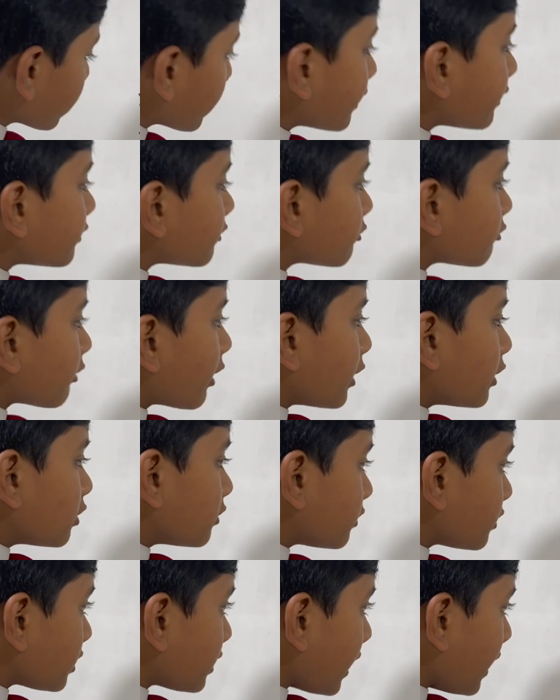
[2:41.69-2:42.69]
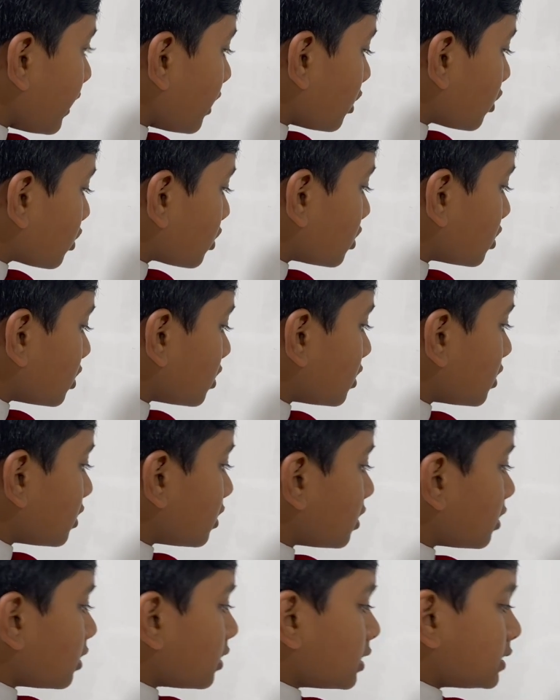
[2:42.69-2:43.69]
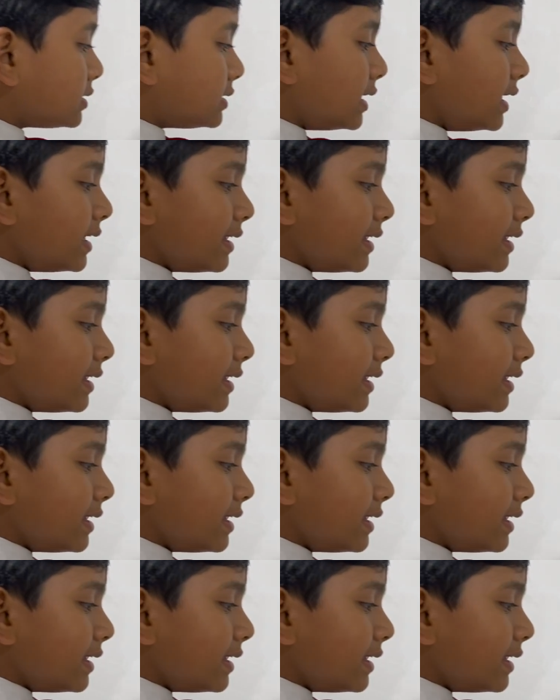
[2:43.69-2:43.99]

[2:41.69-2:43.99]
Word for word: it right over there. See,